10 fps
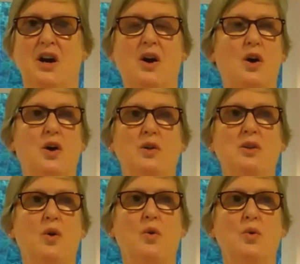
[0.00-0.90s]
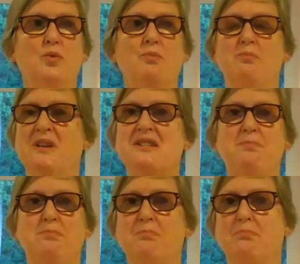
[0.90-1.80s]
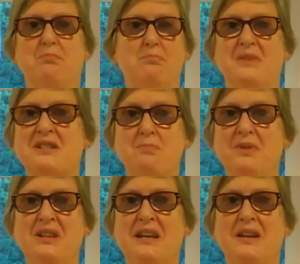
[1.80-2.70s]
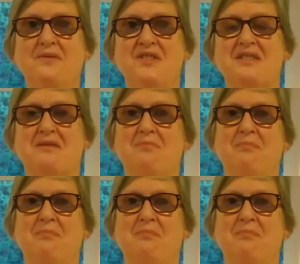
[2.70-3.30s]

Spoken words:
all old misbeliefs,